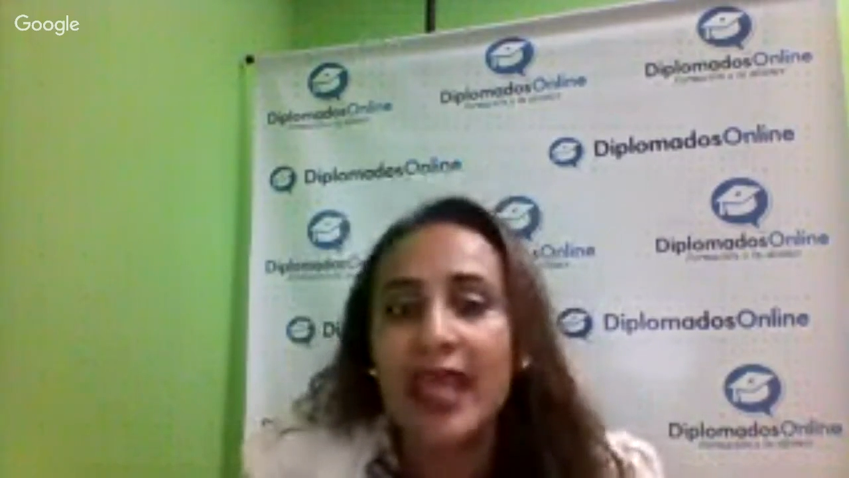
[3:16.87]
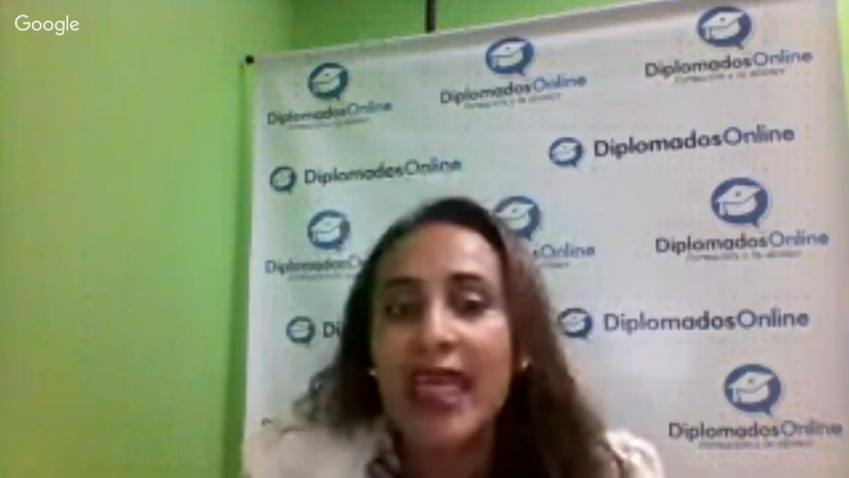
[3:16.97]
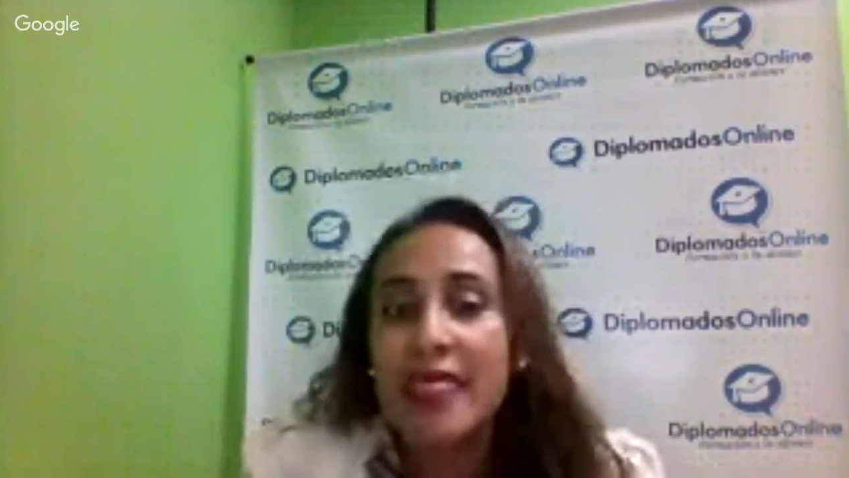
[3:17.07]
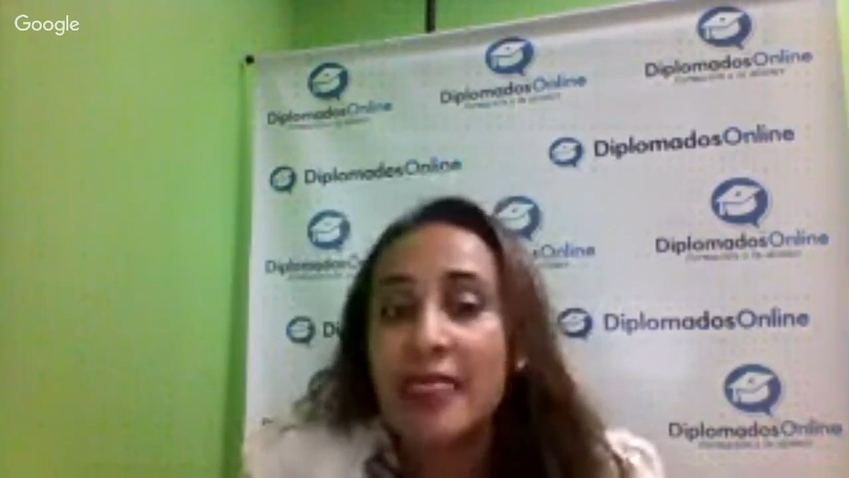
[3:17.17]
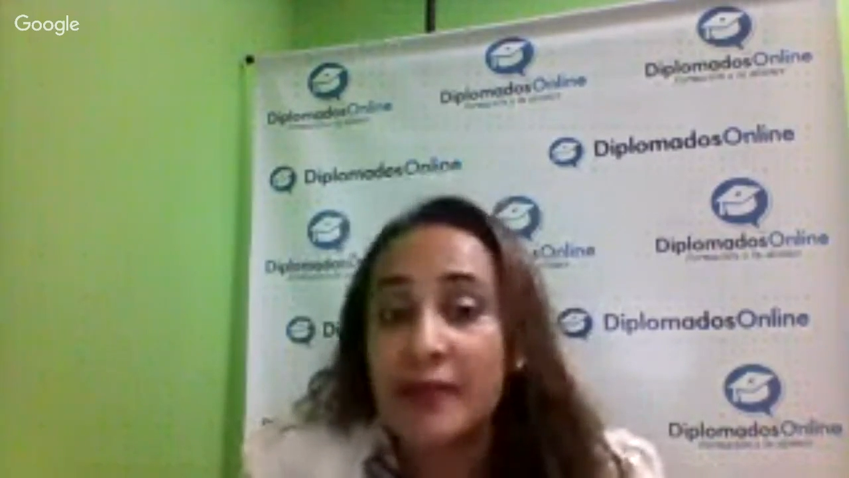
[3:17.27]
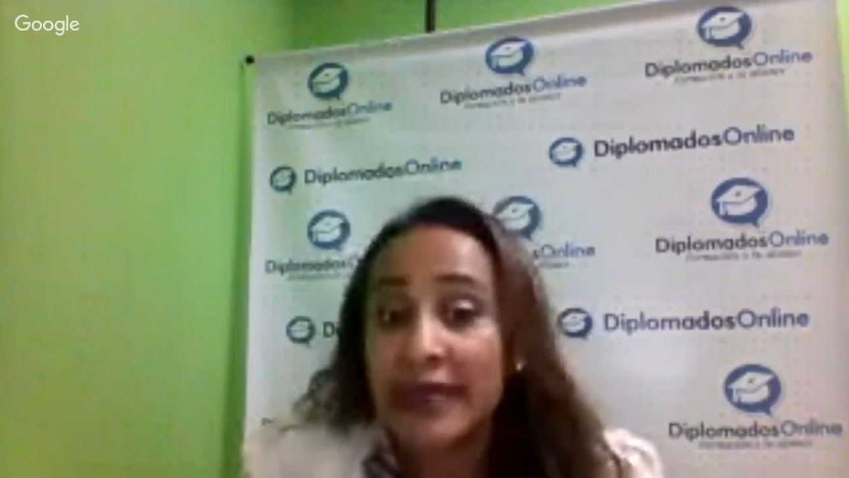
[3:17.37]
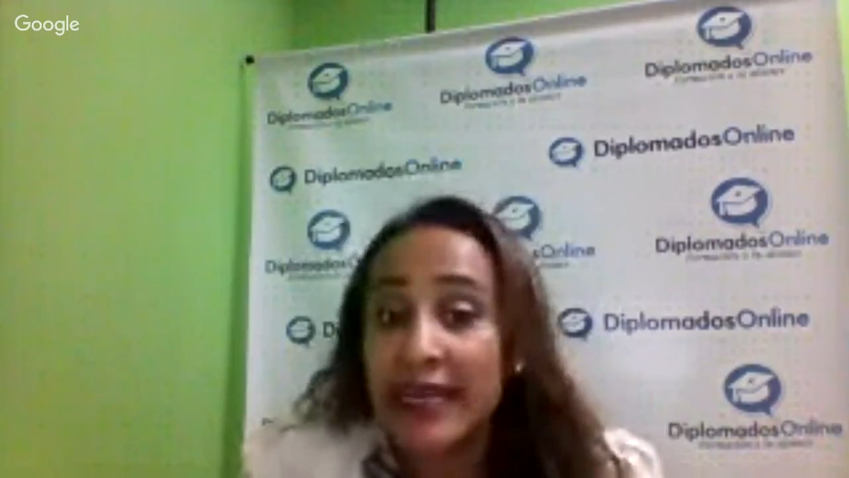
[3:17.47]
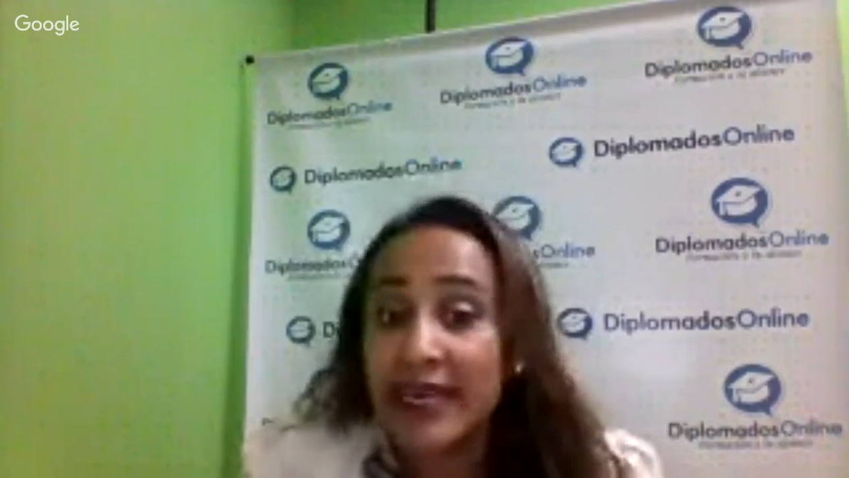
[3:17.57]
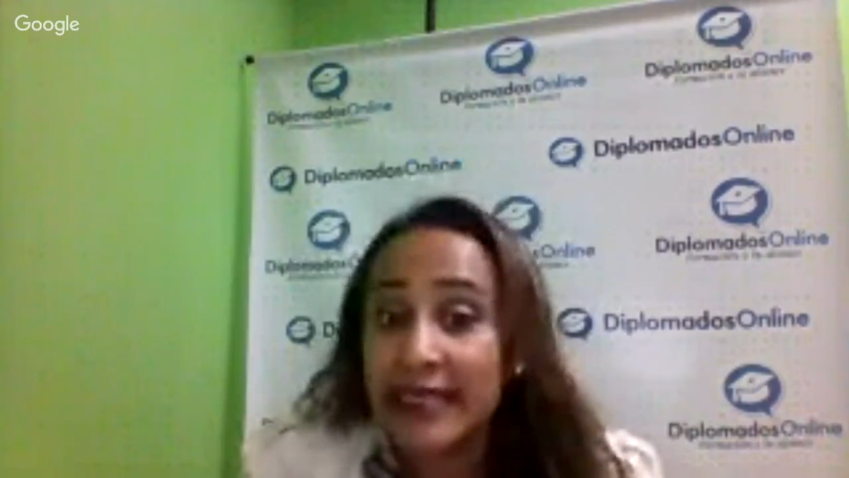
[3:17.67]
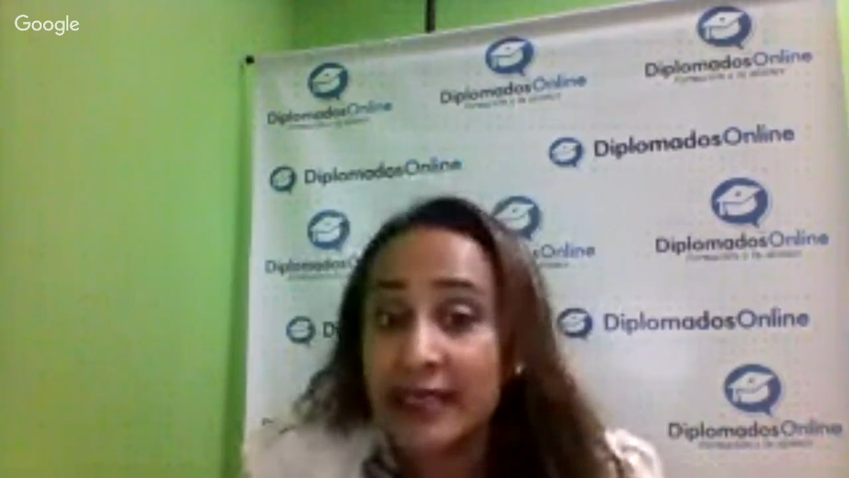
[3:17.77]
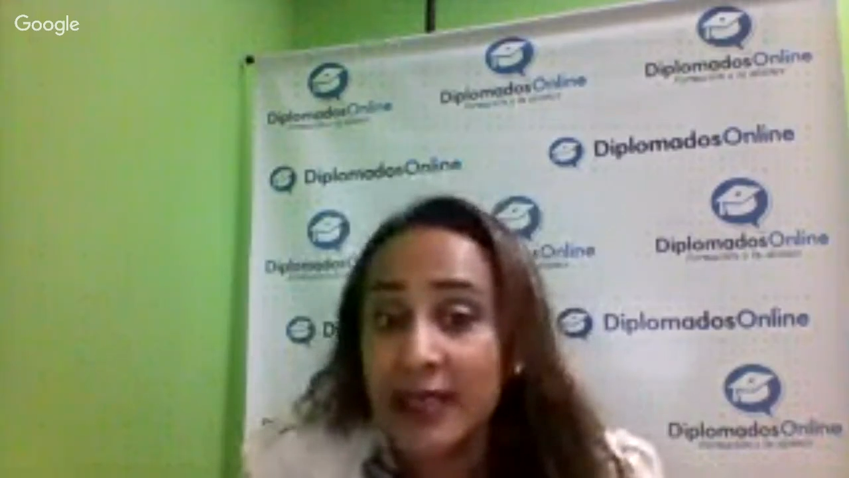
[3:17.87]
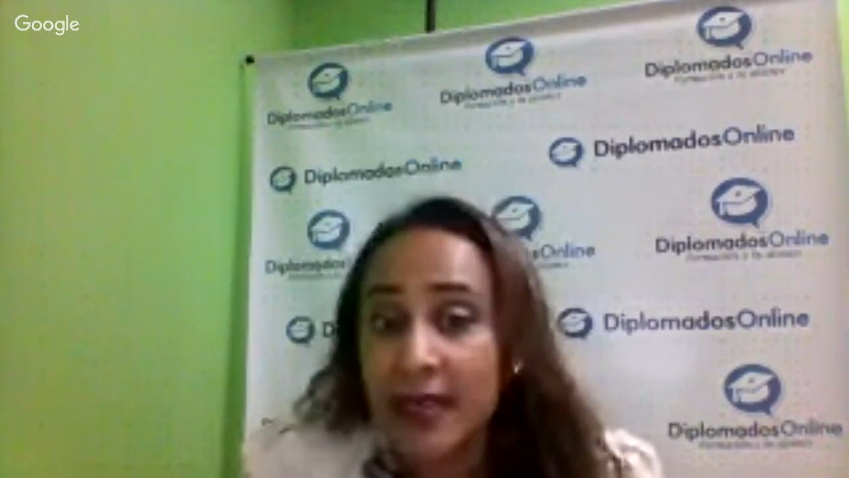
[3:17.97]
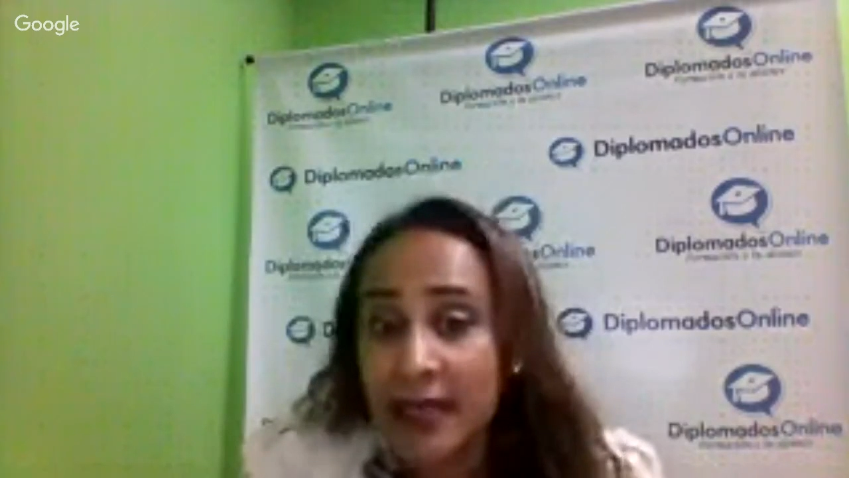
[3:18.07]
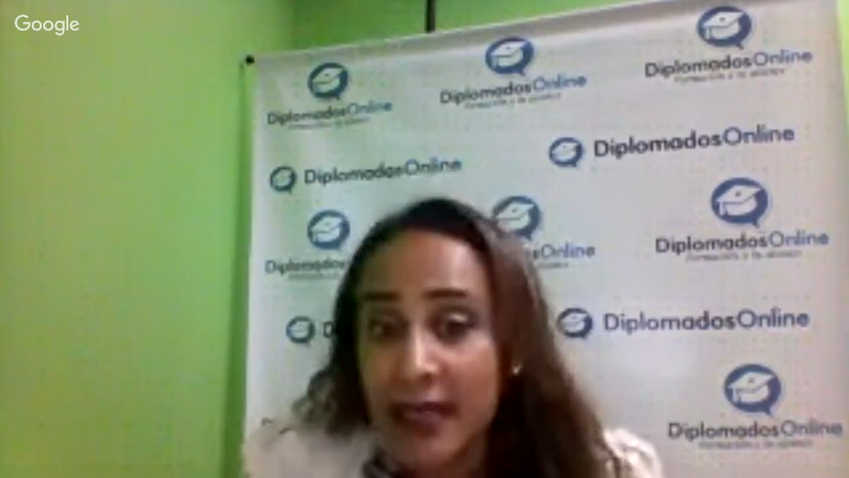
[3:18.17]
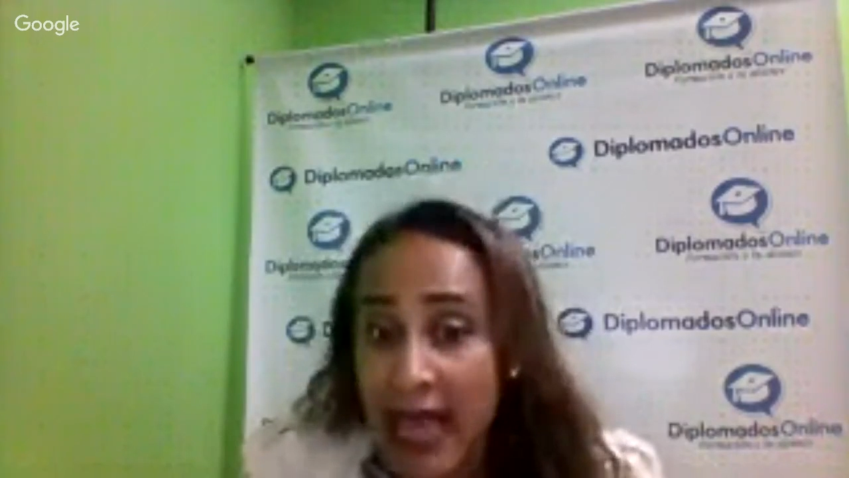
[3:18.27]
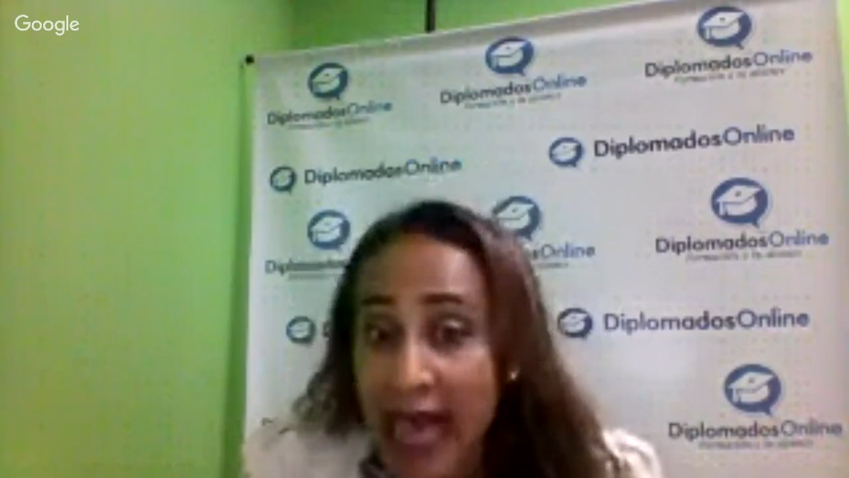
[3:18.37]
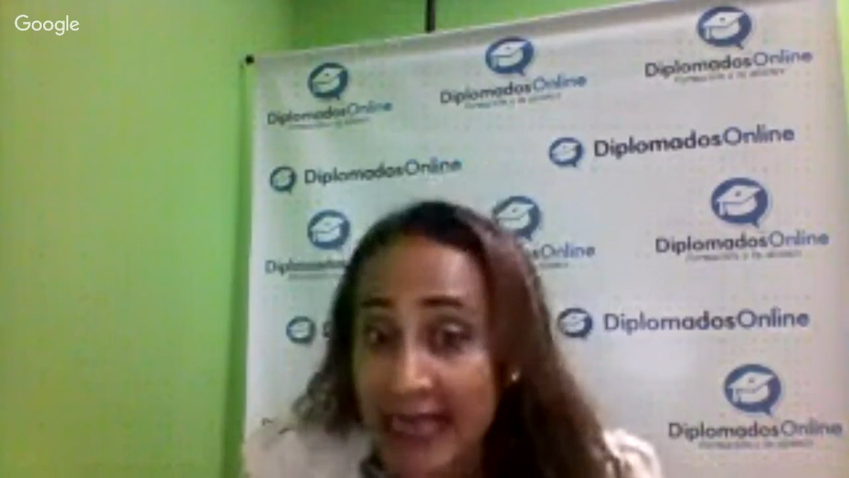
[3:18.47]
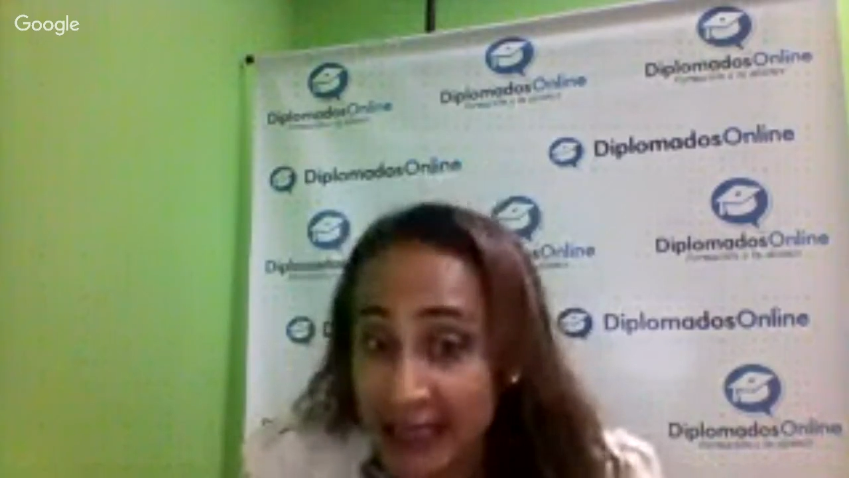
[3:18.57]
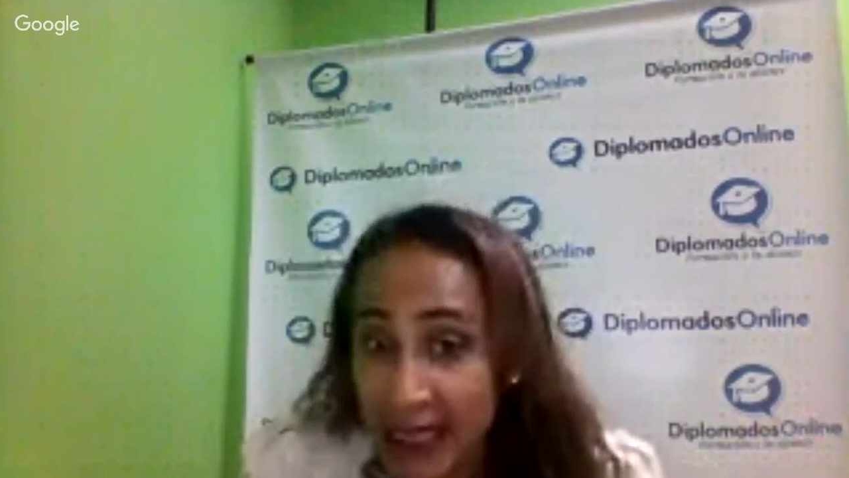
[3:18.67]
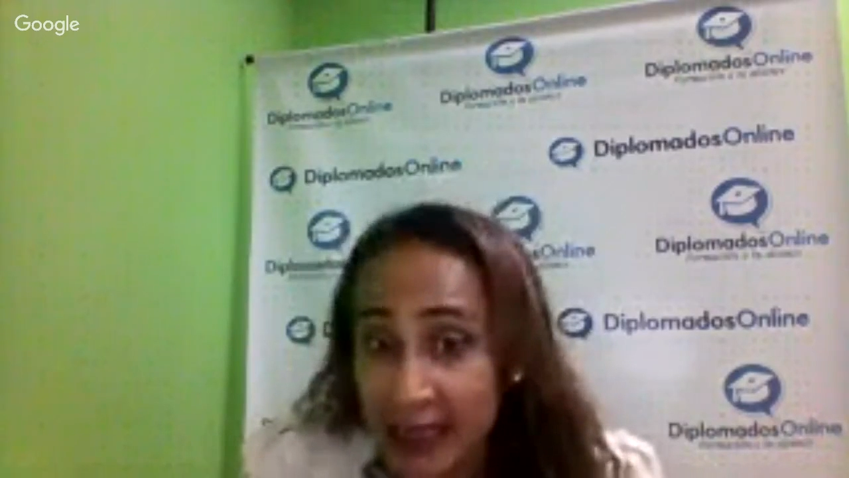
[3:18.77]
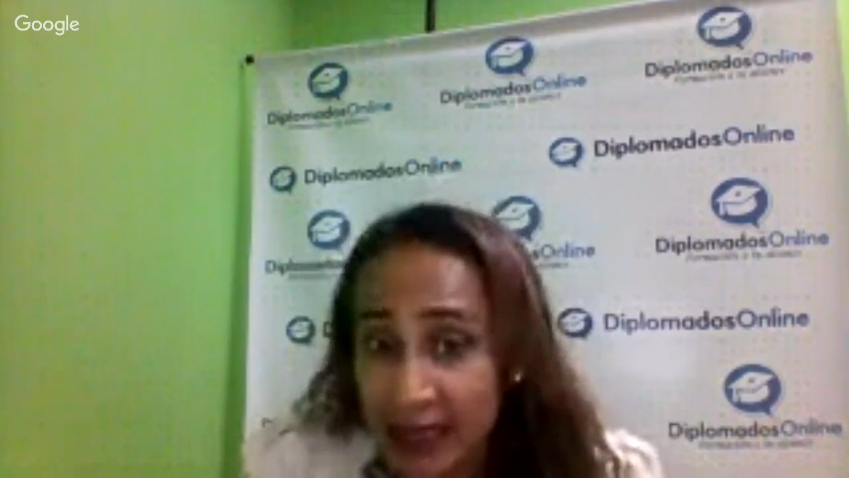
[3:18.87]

The Margarita Island